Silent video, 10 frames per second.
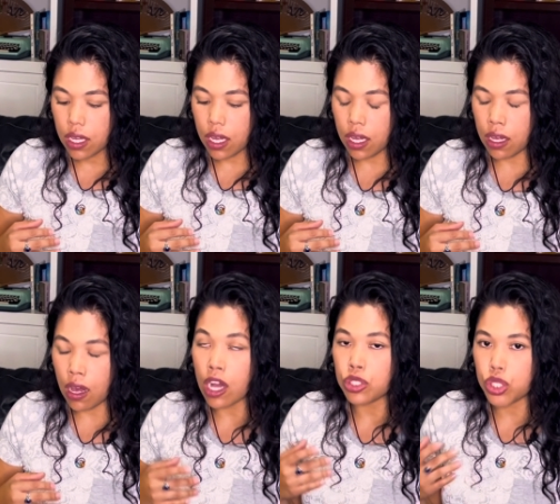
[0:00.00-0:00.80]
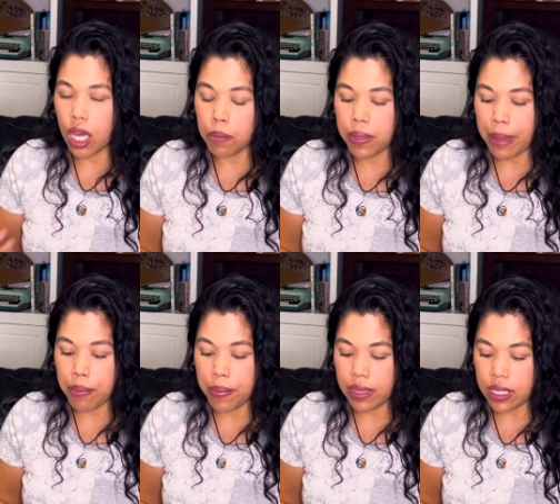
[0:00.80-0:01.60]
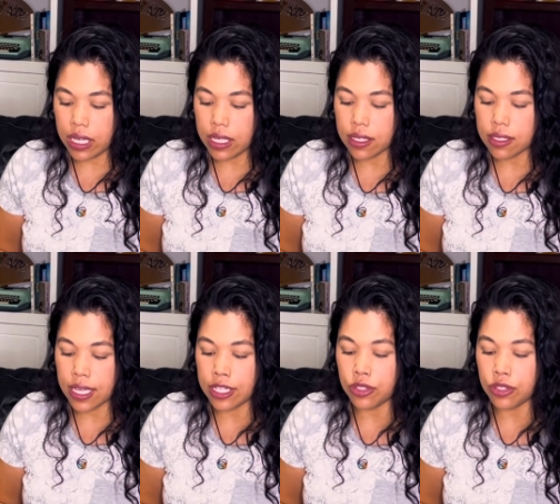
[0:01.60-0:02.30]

on job capabilities and